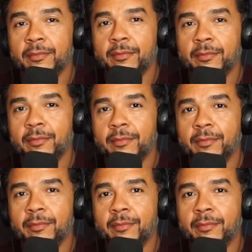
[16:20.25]

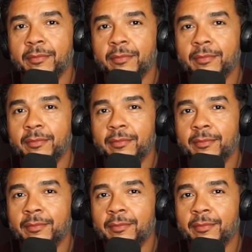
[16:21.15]

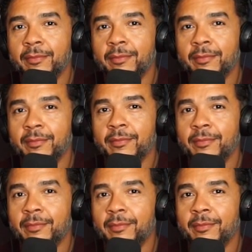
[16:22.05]

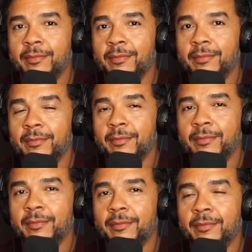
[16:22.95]

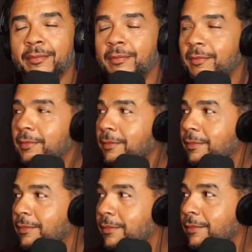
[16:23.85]

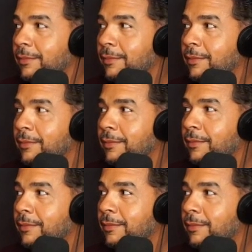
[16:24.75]

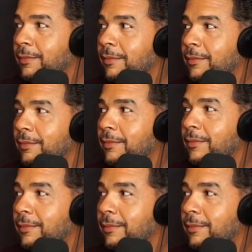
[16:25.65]
(silent)